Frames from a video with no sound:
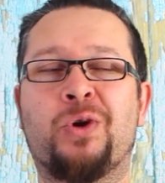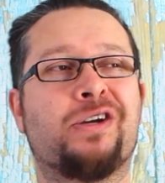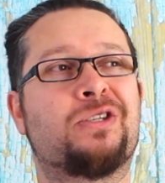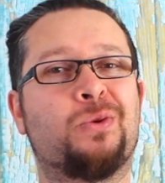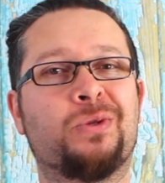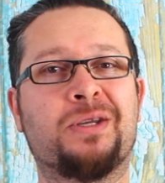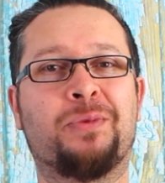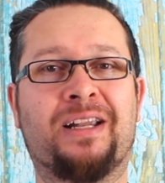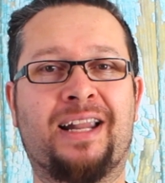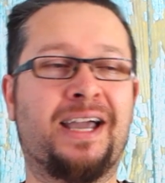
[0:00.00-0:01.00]
where I saw
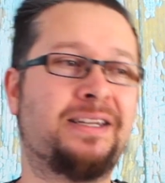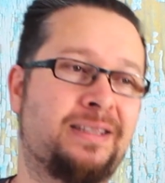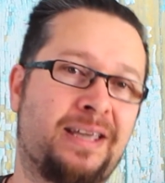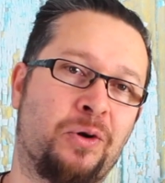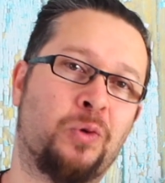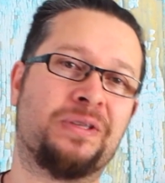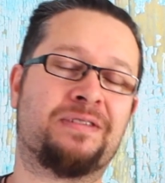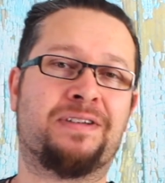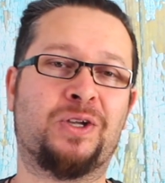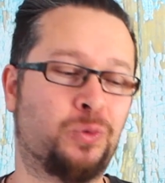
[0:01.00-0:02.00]
someone land and they
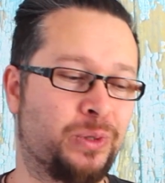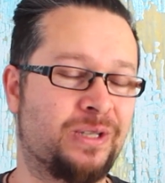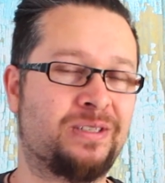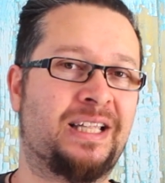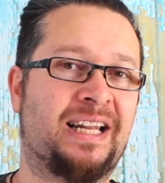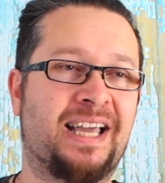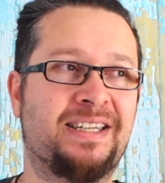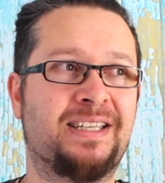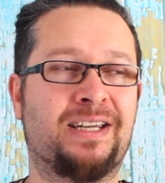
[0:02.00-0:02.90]
almost fell because of their landing,